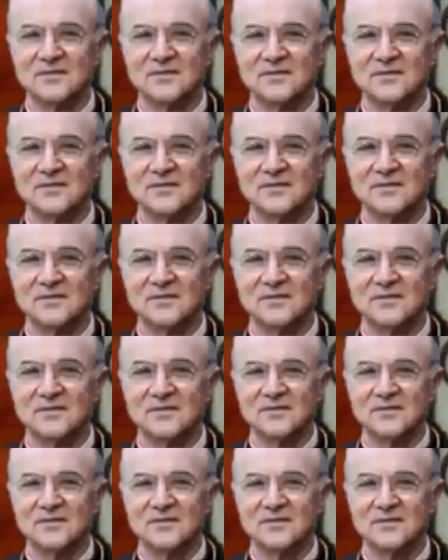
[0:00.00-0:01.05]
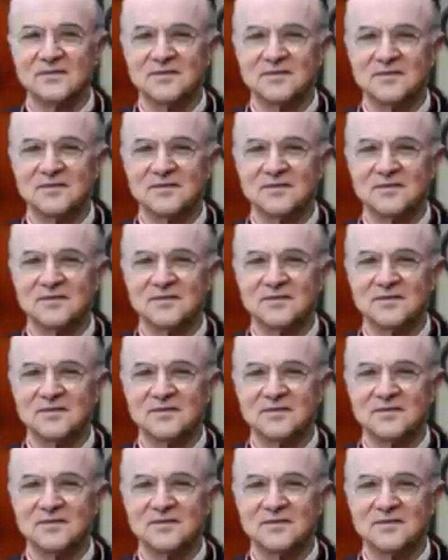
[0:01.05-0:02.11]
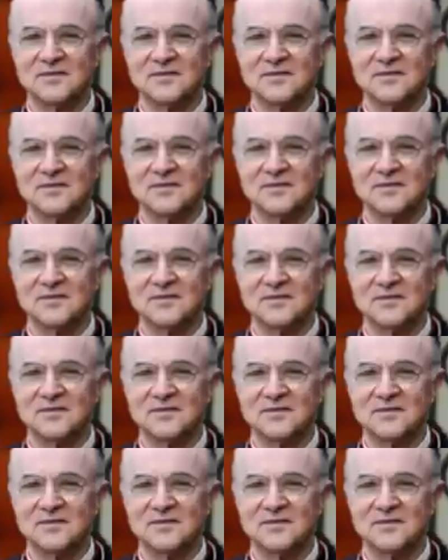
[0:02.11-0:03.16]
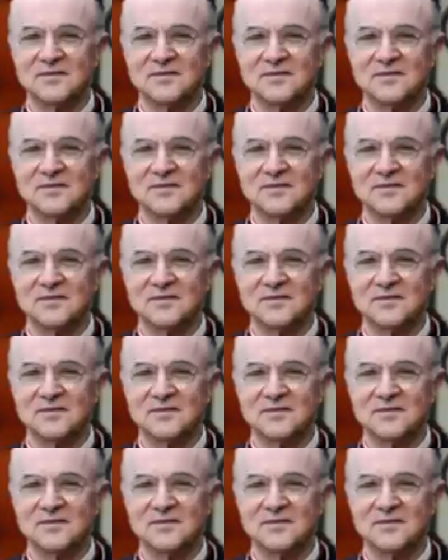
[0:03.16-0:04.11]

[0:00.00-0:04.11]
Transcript: No words are spoken by the person on screen.